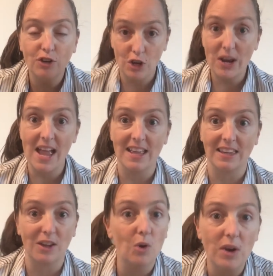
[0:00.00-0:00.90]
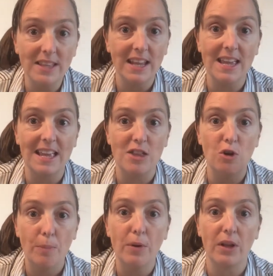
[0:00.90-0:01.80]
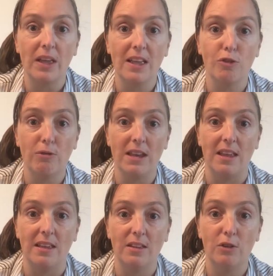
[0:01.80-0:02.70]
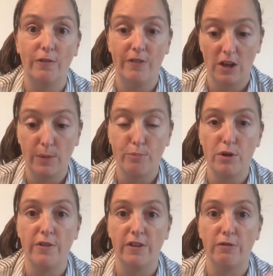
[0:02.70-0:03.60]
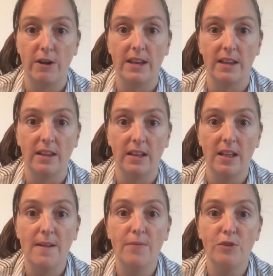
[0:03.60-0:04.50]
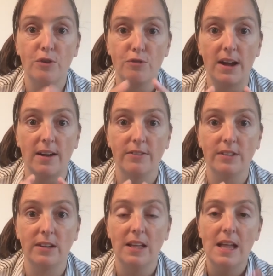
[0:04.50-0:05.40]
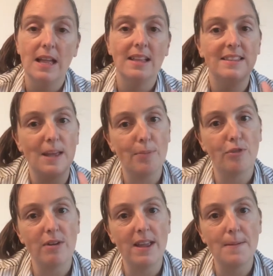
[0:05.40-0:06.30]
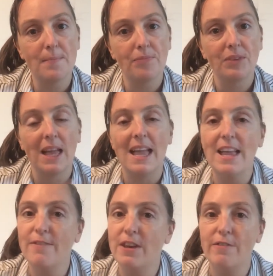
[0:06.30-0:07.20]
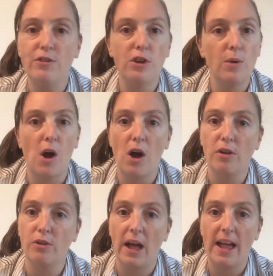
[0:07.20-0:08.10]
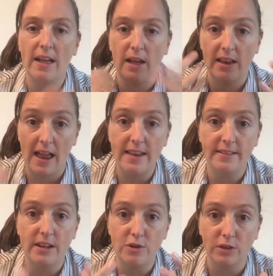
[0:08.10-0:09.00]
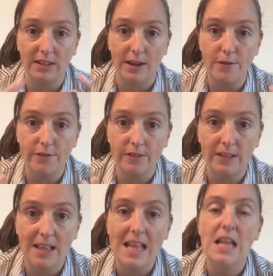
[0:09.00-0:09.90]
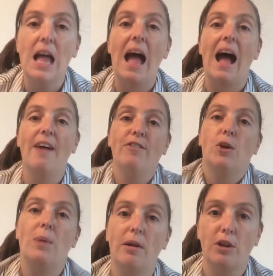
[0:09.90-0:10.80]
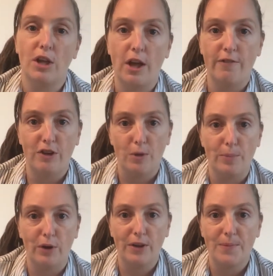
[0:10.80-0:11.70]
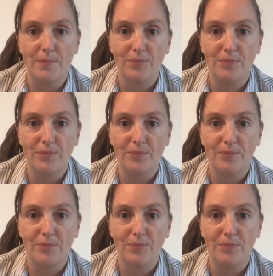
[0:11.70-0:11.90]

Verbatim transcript: Two days, I can all it take, and your book is ready. Your first proof is ready your draft. Tip three, even if you are your editor yourself, have someone else look over your book.